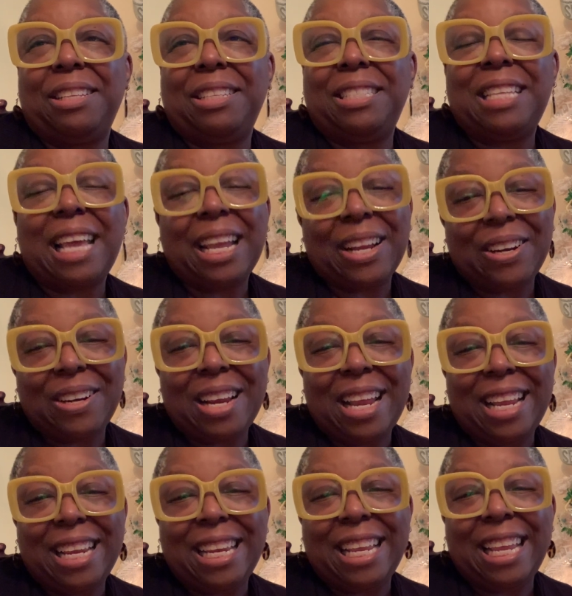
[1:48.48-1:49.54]

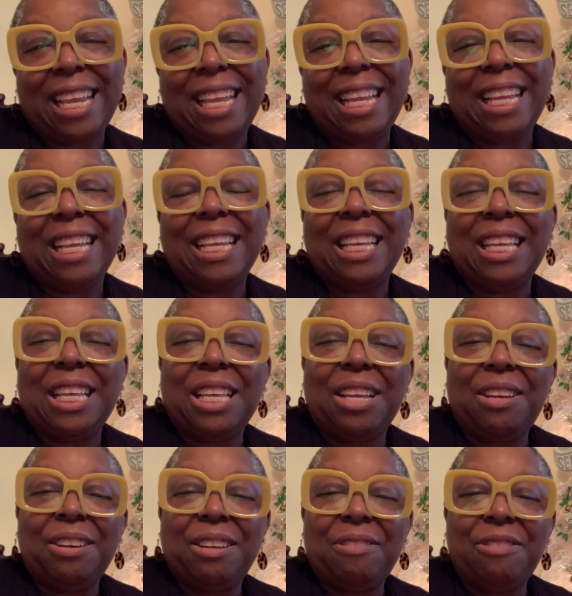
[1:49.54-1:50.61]
decorating,
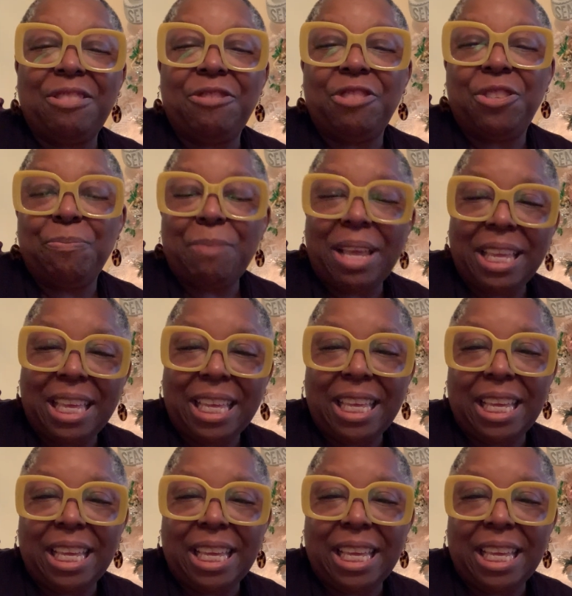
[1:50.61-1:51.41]
making